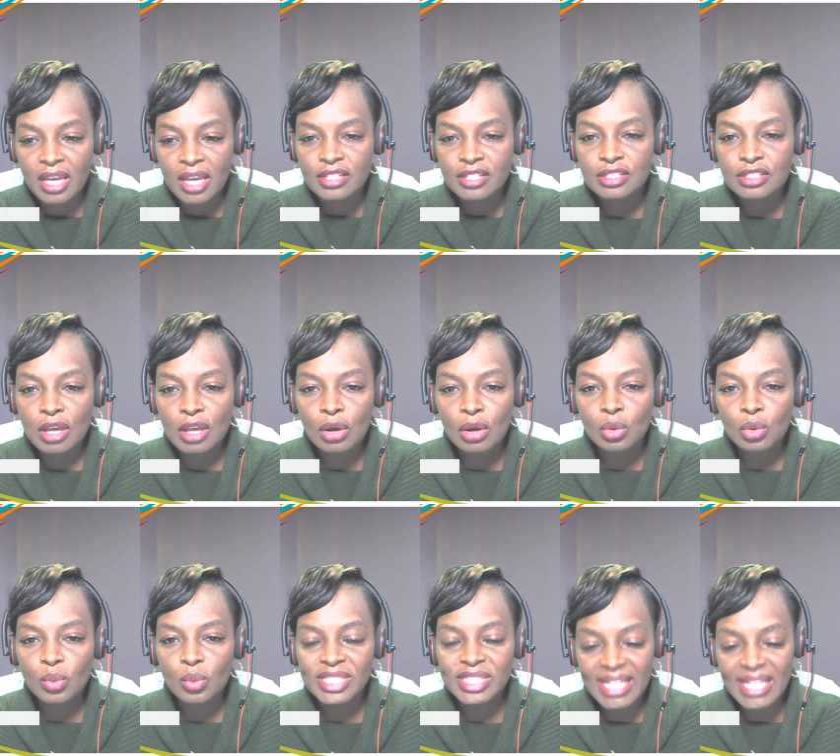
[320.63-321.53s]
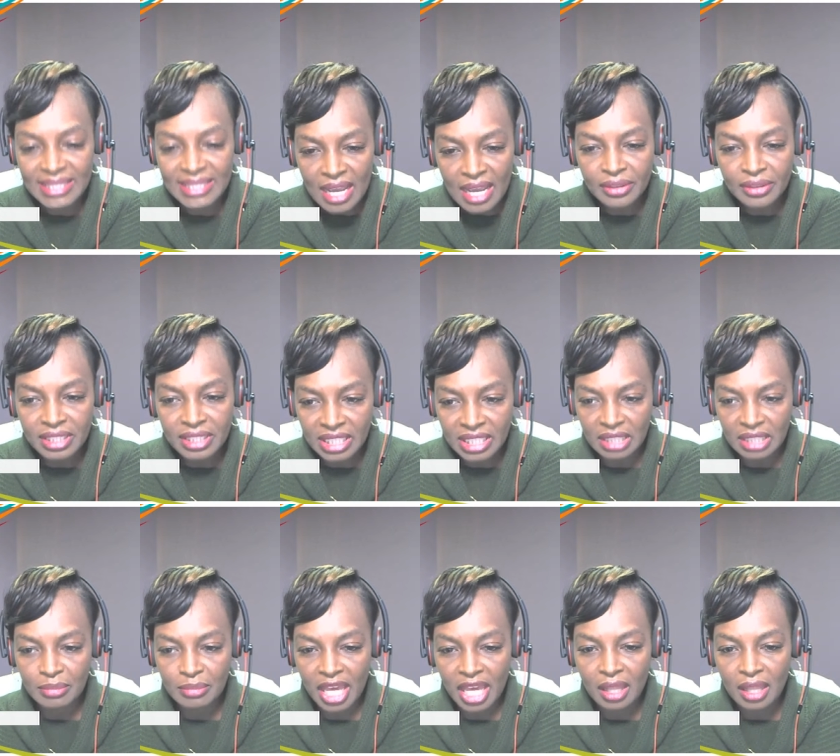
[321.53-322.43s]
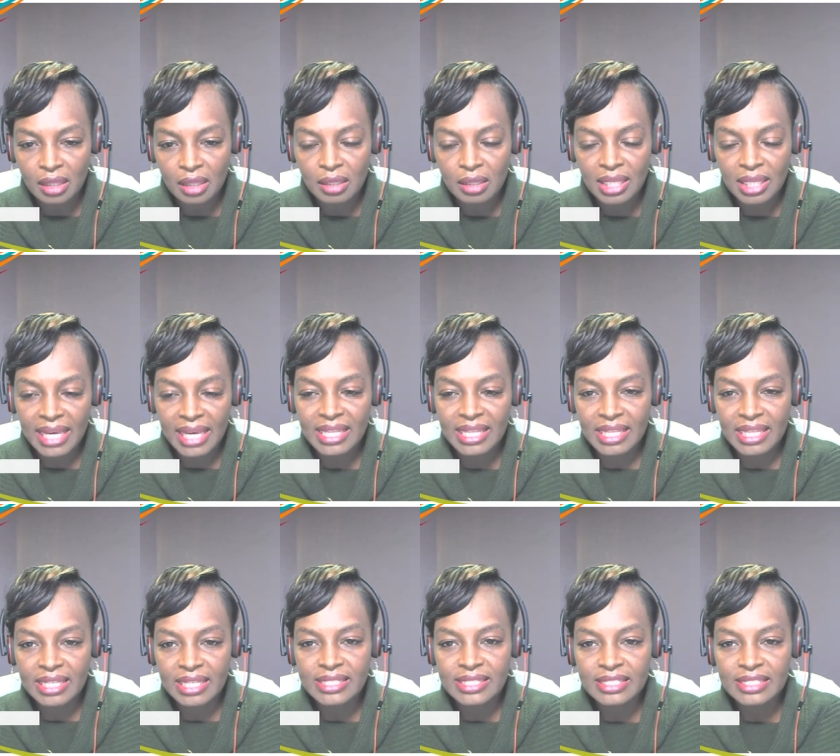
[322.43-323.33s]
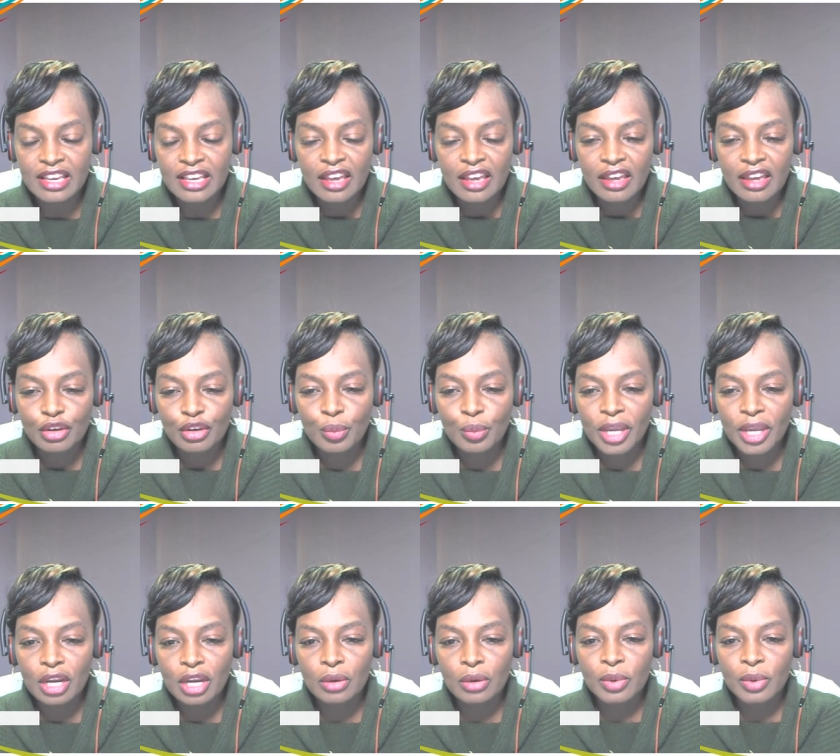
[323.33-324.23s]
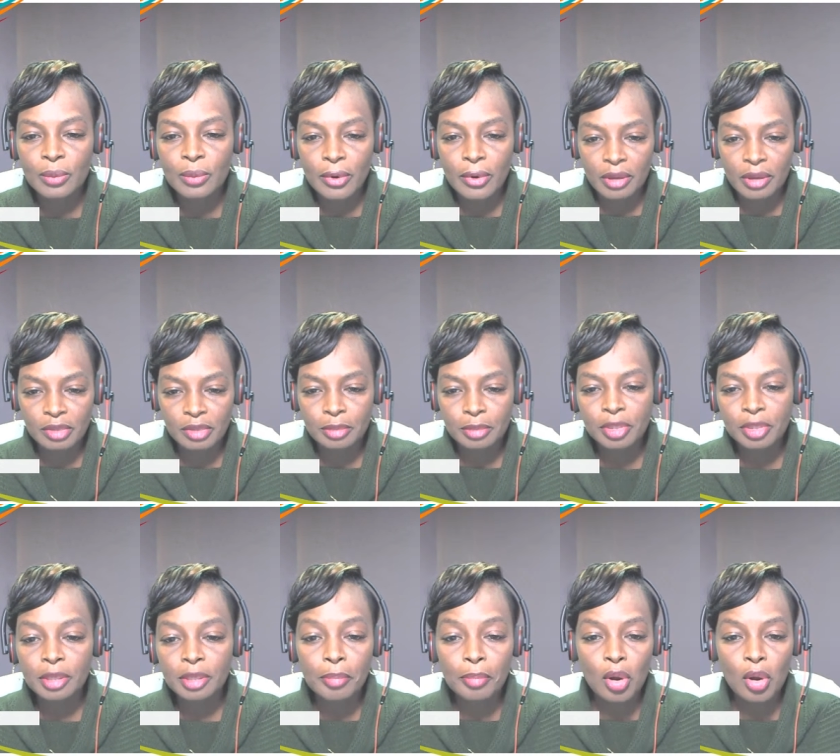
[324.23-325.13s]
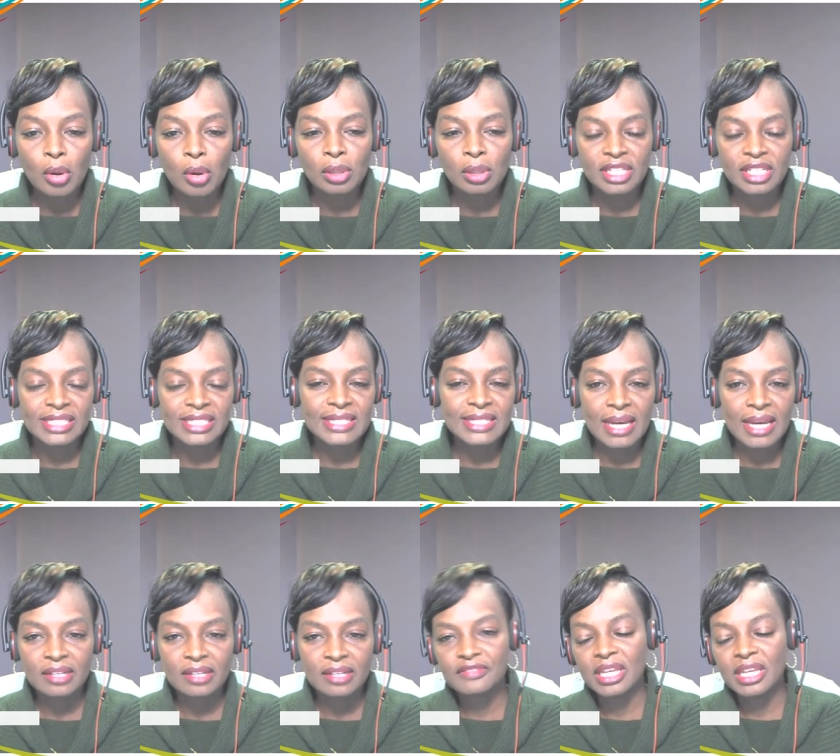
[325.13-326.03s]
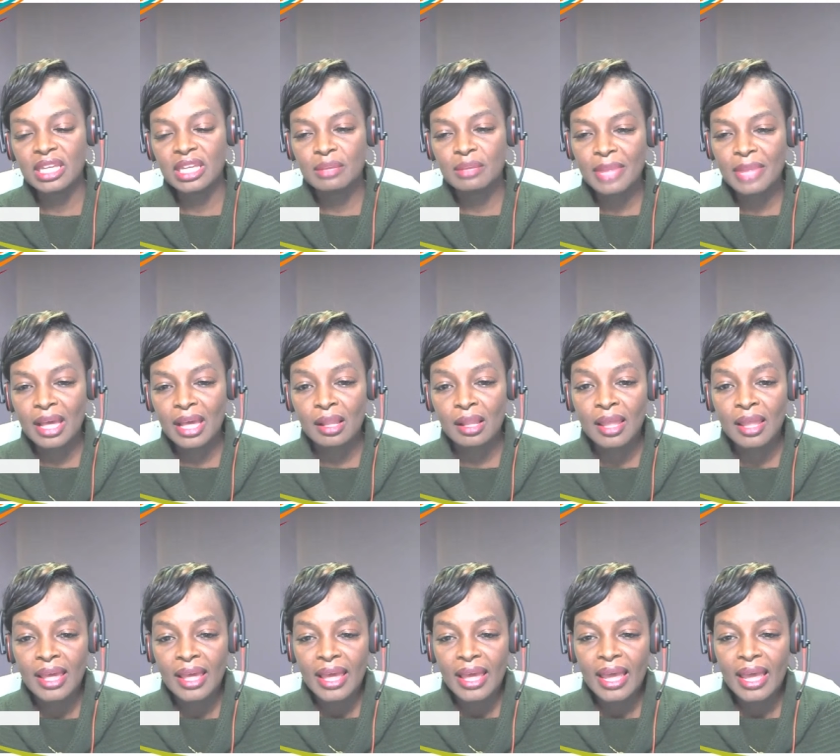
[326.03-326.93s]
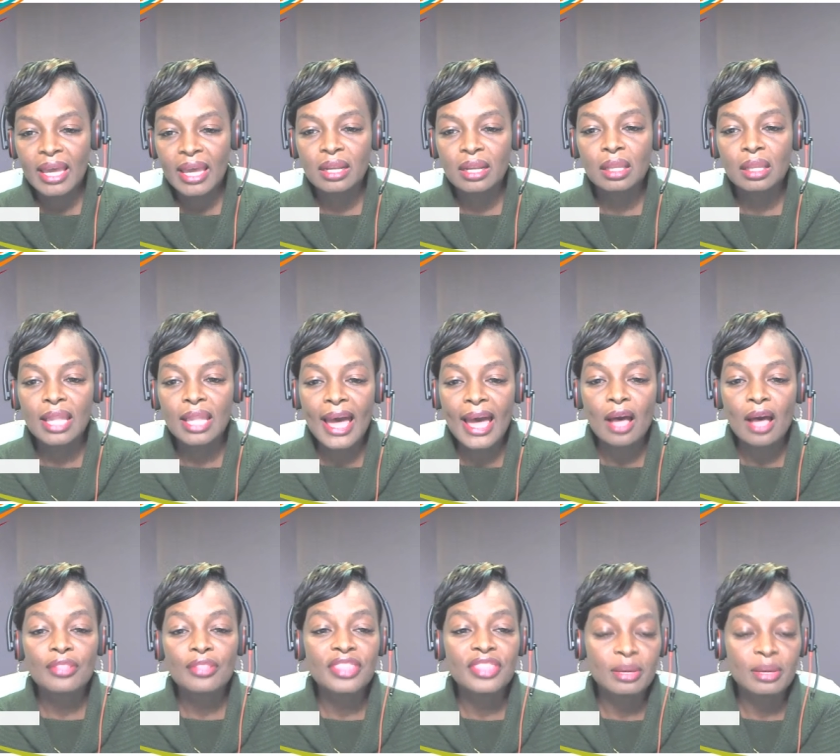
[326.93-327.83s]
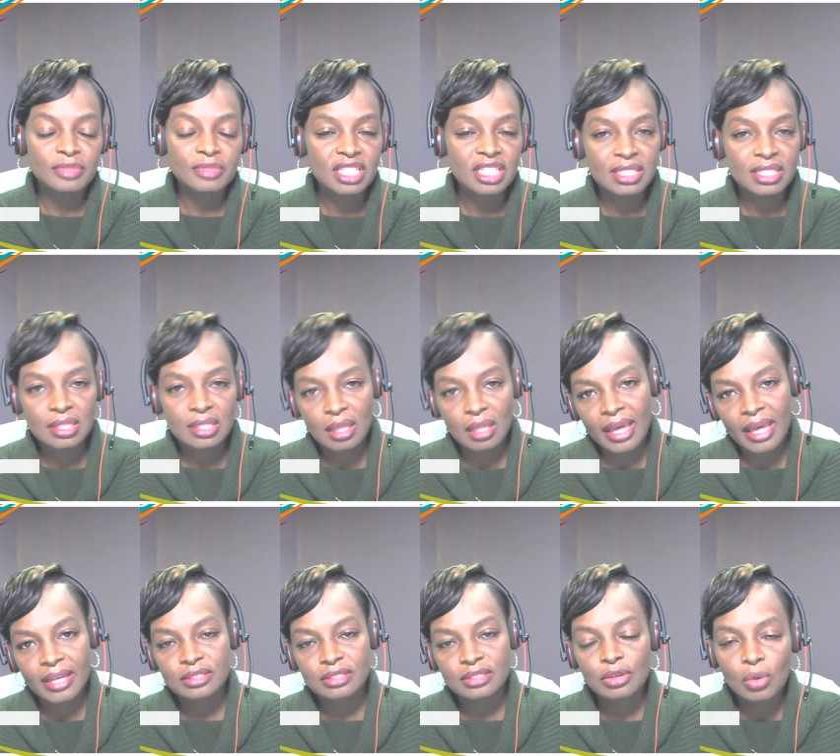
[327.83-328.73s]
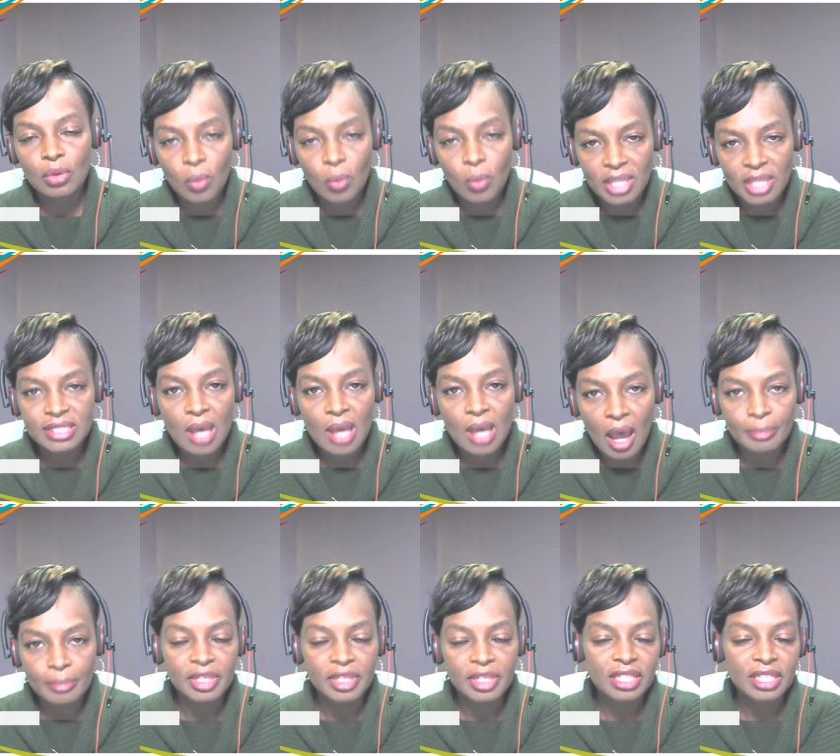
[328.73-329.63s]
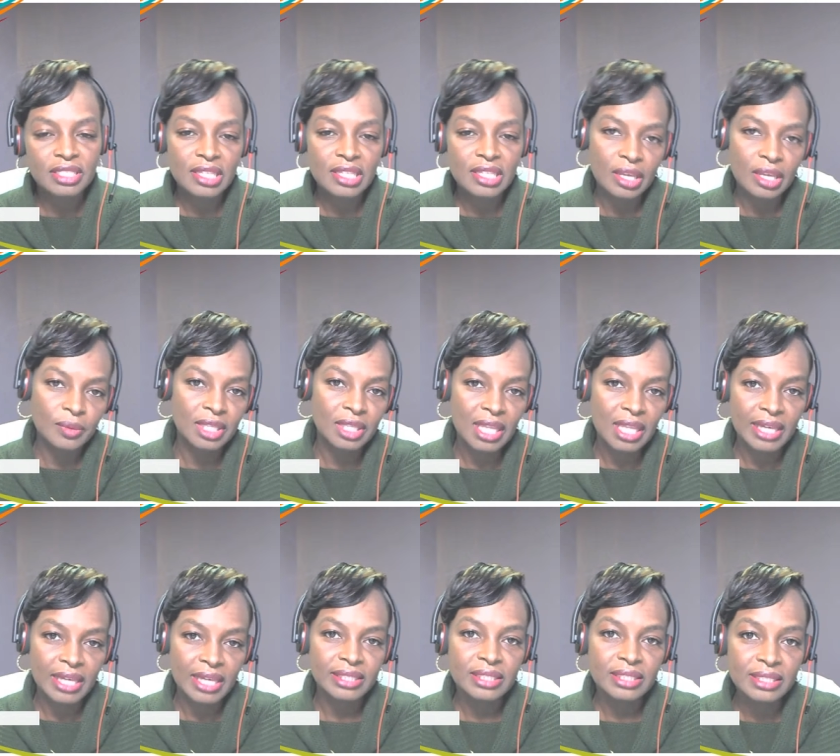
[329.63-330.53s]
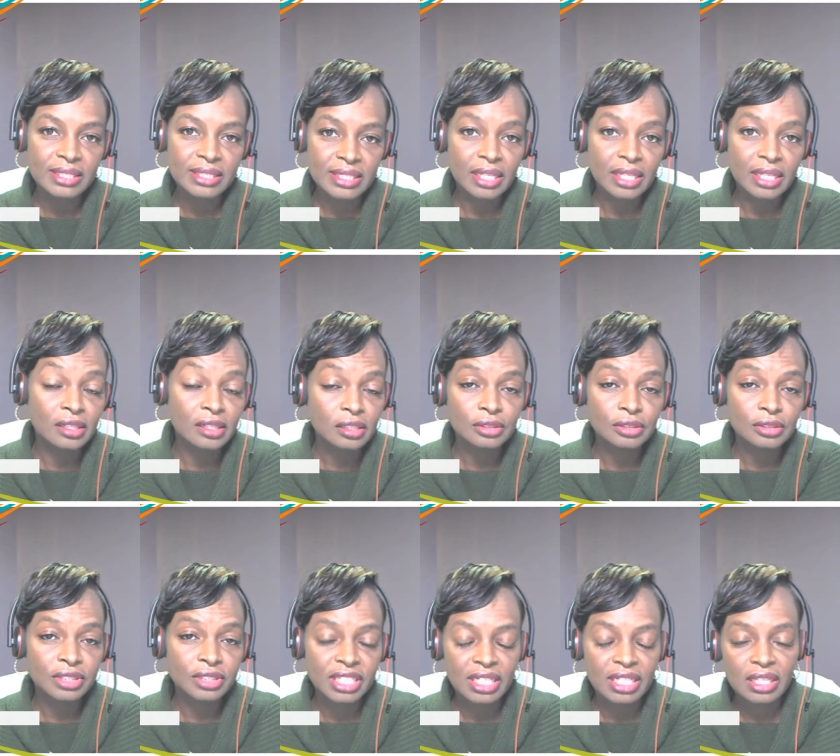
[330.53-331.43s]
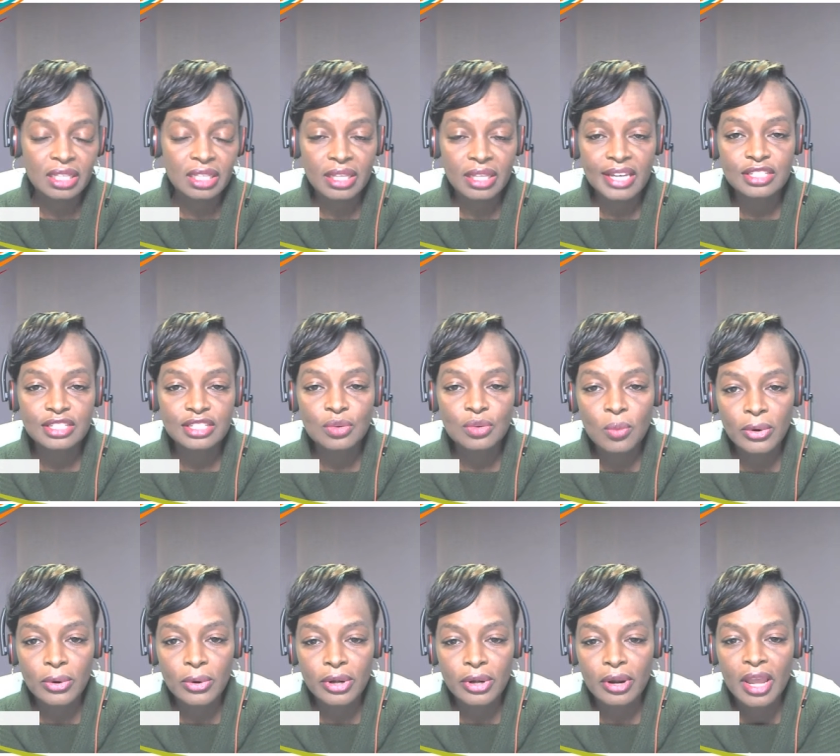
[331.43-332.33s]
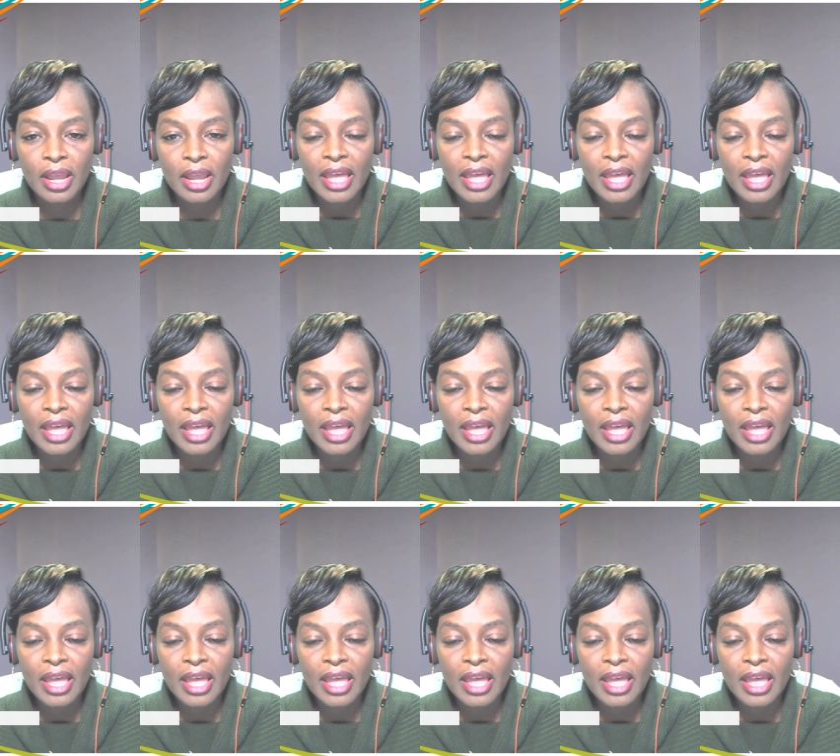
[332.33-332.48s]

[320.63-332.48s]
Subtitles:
So, we sent out an email like this where we were able to put a poll inside of the email and allow them to select what topics they would like to see included in the next quarter.